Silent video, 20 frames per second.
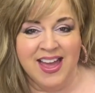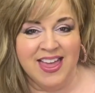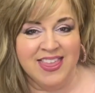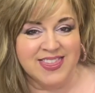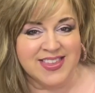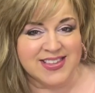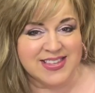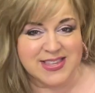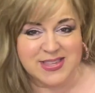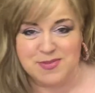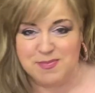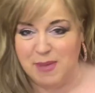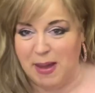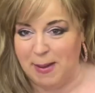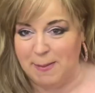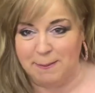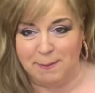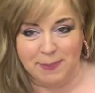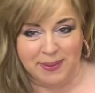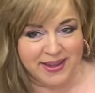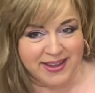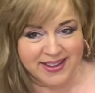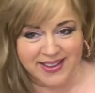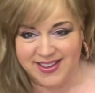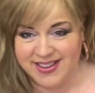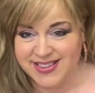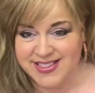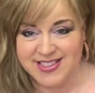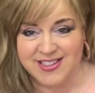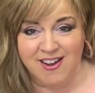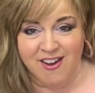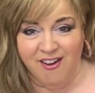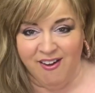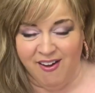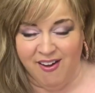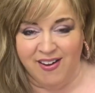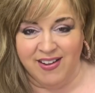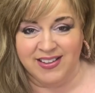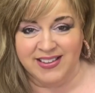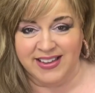This is my biggest
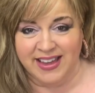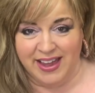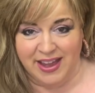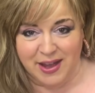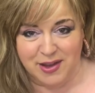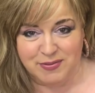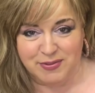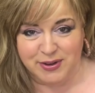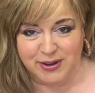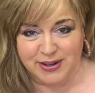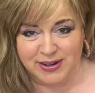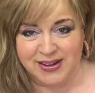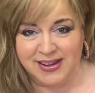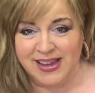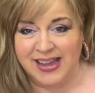haul ever,